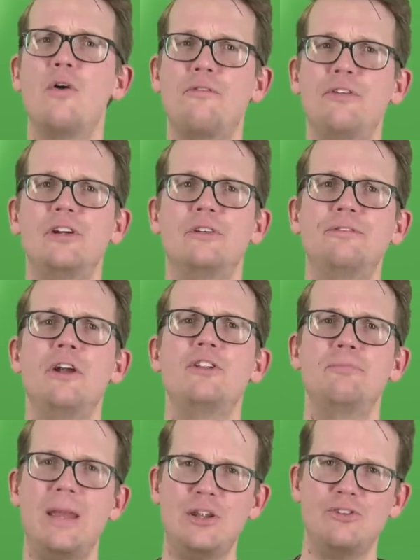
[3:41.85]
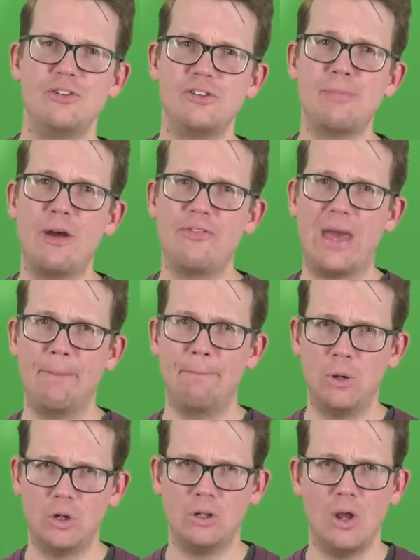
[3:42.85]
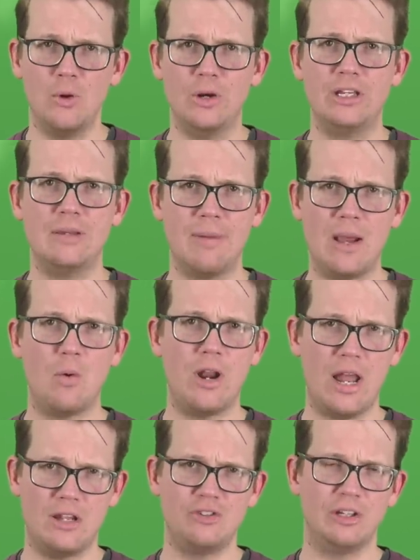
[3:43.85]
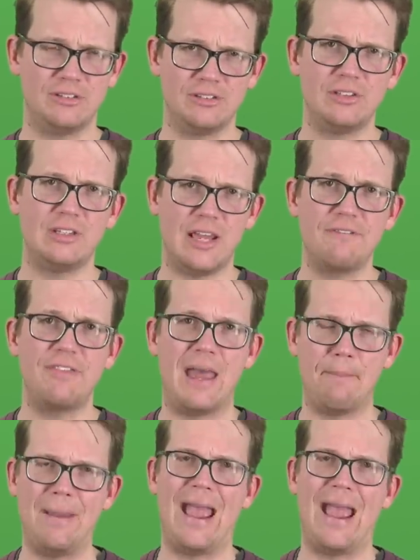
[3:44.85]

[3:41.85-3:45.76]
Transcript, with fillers: go for your friend's patience about that book loan. You might want to just give that